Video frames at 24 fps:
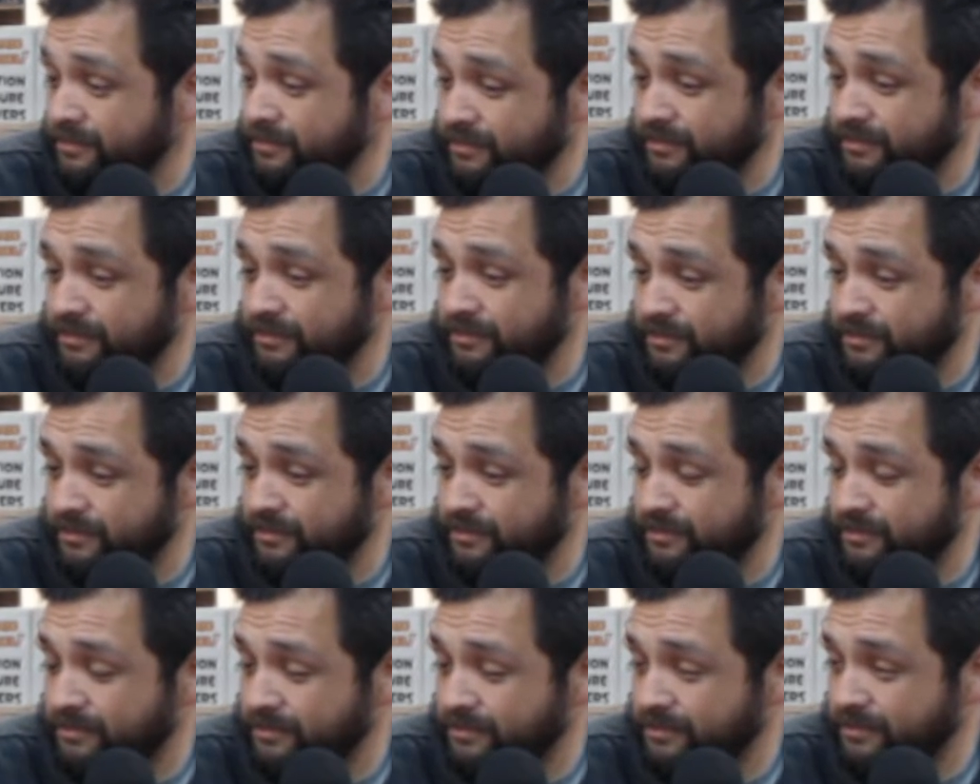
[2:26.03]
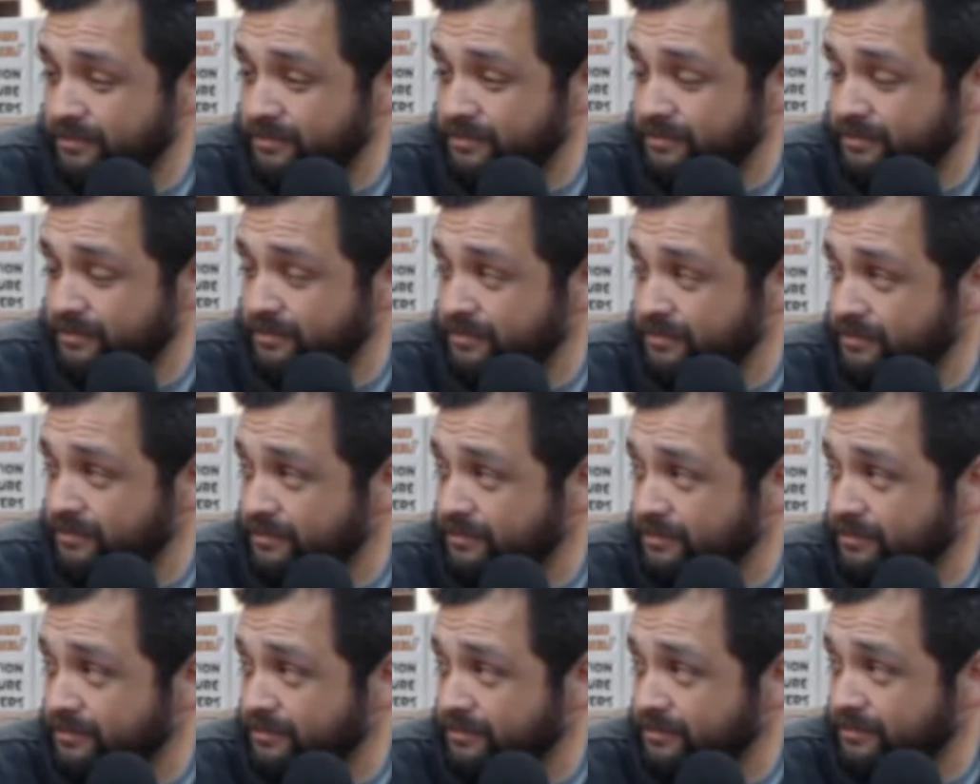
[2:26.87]

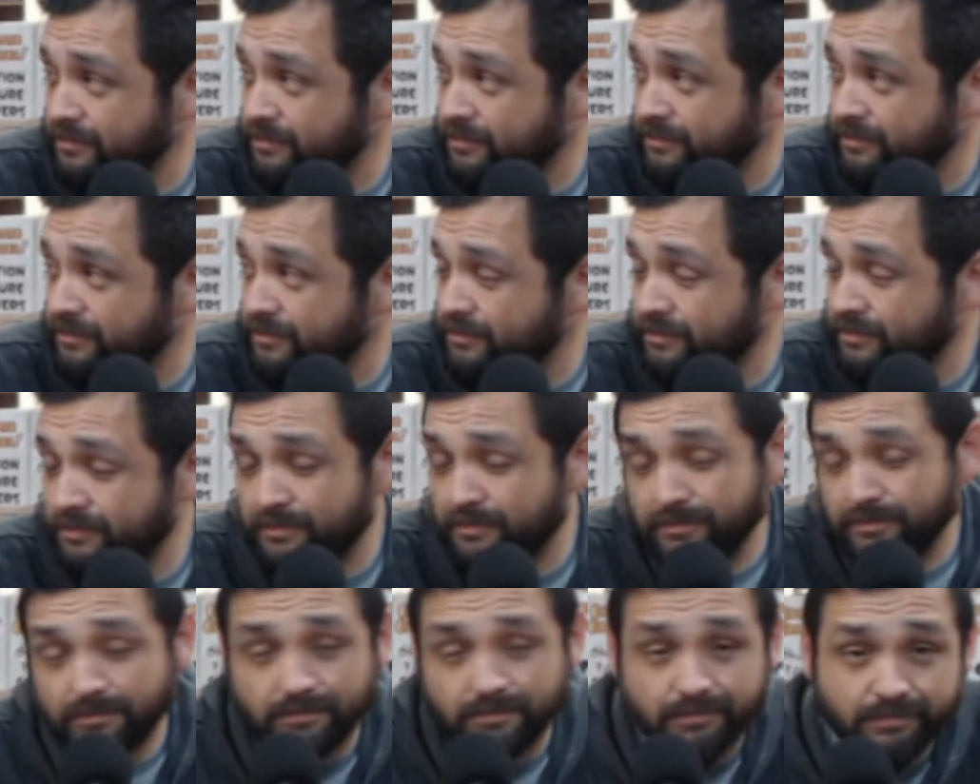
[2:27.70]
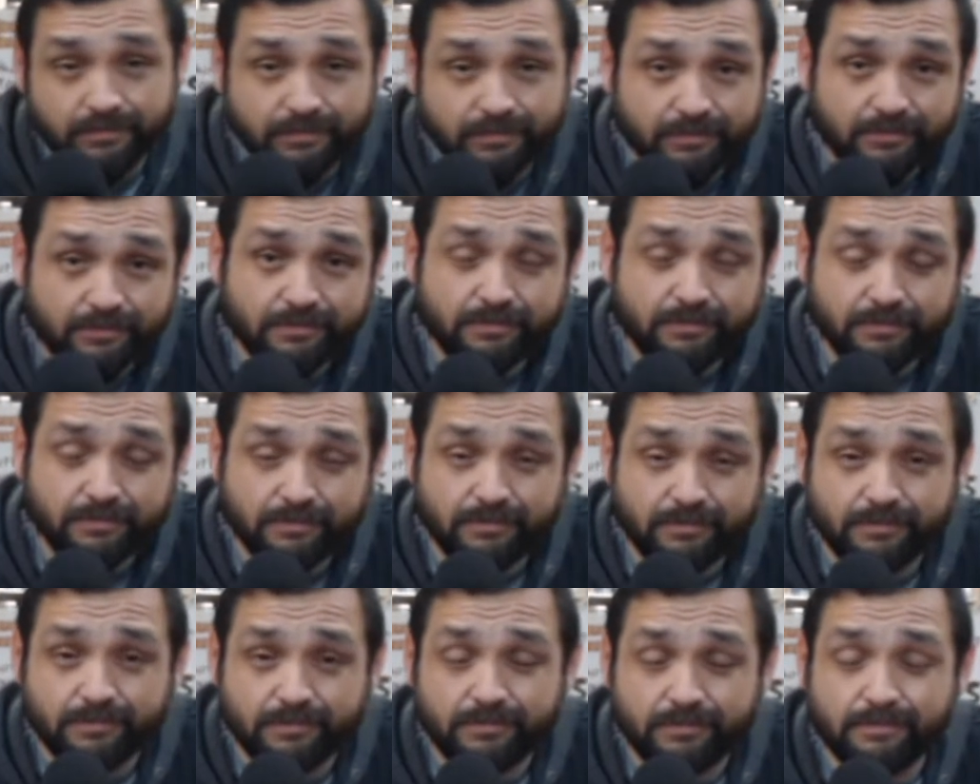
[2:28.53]

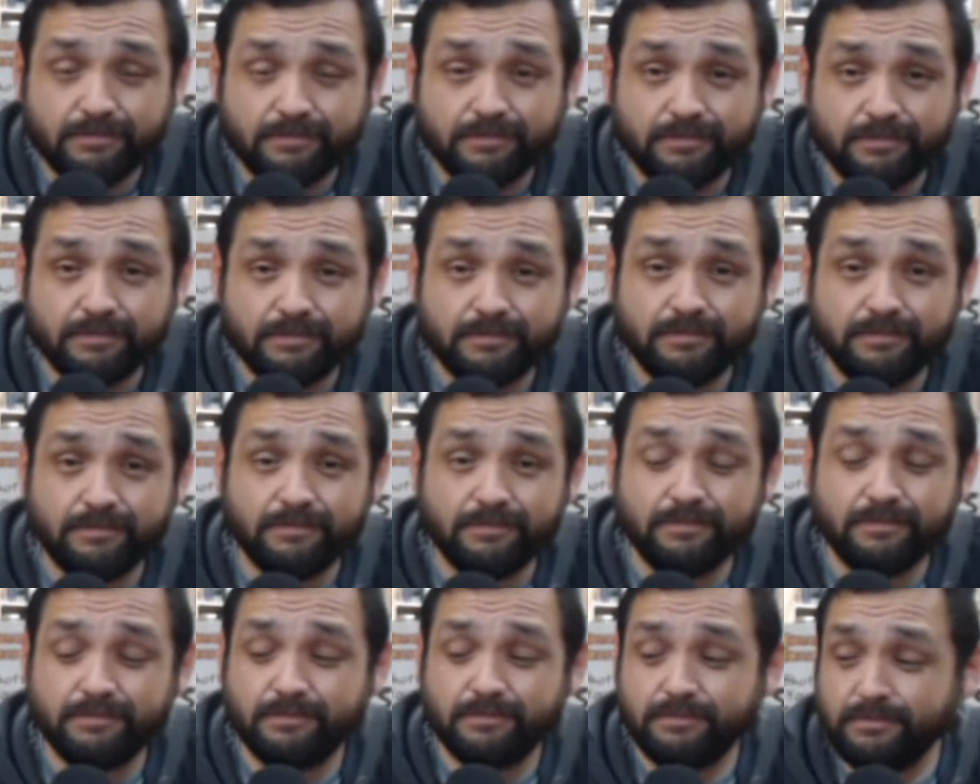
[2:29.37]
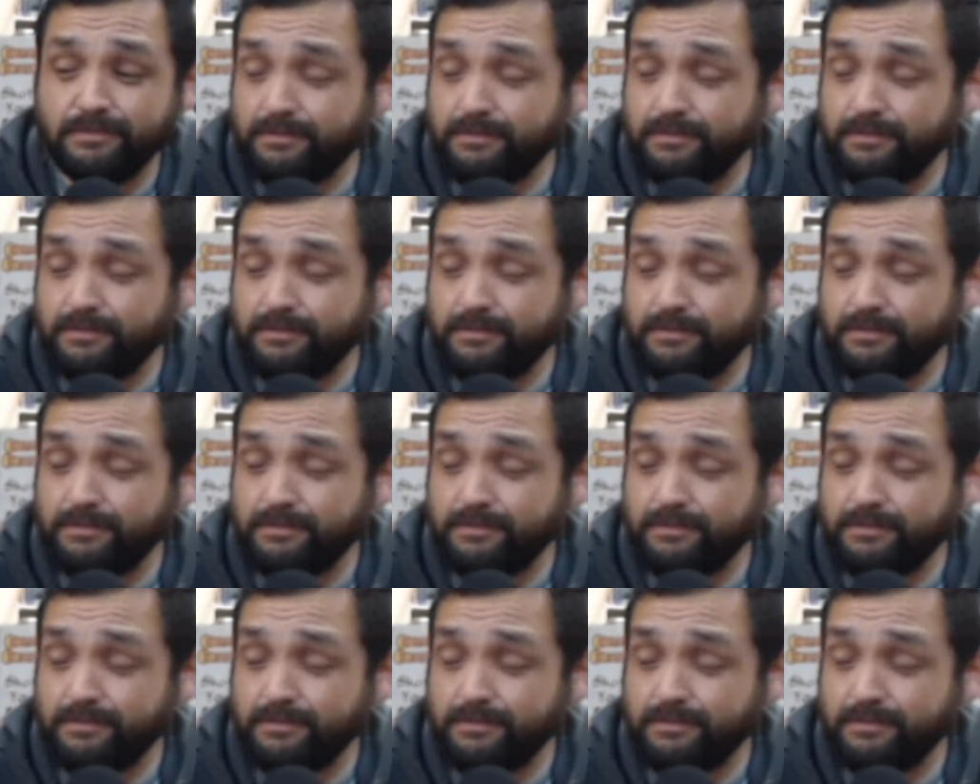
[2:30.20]
This person isn't speaking.